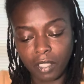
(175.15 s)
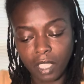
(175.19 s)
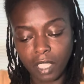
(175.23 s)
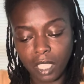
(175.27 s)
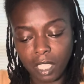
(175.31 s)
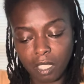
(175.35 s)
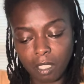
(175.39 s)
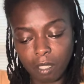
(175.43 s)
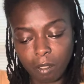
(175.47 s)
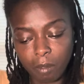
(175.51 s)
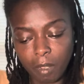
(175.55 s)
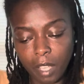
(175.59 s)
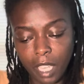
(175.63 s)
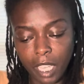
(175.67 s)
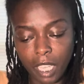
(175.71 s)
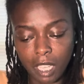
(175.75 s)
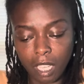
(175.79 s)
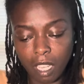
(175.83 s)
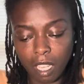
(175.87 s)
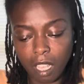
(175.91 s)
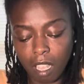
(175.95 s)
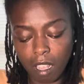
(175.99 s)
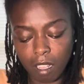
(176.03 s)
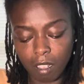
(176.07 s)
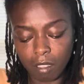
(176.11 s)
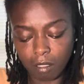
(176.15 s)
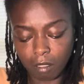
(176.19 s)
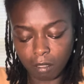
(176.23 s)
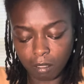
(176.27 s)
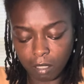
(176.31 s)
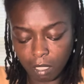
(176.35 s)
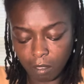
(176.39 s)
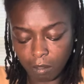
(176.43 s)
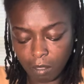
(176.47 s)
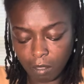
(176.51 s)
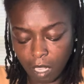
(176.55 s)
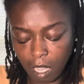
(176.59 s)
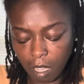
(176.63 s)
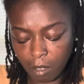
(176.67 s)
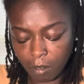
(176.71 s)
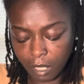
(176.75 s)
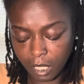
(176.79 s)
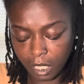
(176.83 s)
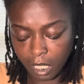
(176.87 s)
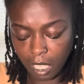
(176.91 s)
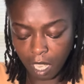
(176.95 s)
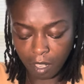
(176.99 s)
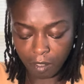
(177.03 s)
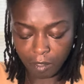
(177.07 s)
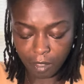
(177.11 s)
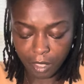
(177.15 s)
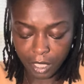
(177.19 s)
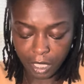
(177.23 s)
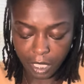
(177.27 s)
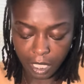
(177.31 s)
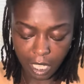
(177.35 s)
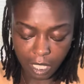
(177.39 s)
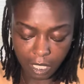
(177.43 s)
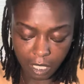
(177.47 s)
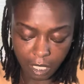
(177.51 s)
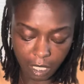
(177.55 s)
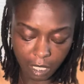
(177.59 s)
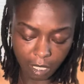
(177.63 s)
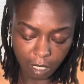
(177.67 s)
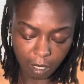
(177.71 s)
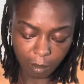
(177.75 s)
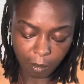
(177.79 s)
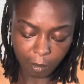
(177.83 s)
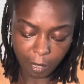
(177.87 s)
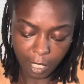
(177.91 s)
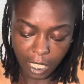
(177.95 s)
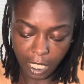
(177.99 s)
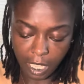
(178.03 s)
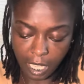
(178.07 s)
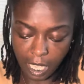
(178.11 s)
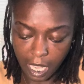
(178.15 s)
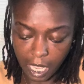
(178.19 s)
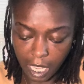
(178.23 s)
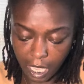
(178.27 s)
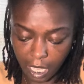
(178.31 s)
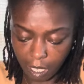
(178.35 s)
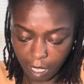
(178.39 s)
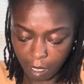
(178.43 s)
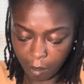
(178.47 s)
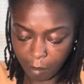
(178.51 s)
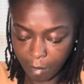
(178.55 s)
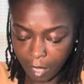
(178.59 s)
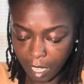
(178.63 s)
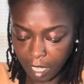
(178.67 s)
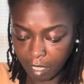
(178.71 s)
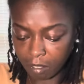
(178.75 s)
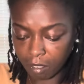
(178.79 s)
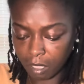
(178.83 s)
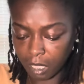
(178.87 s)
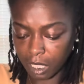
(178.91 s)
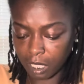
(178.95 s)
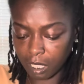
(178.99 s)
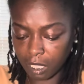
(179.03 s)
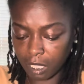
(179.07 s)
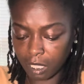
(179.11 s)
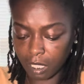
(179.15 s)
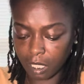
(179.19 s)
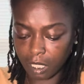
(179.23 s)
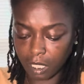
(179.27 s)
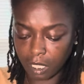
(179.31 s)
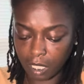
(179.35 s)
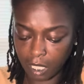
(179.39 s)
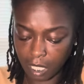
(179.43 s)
Either way it goes, you know, it's conversations being had about this.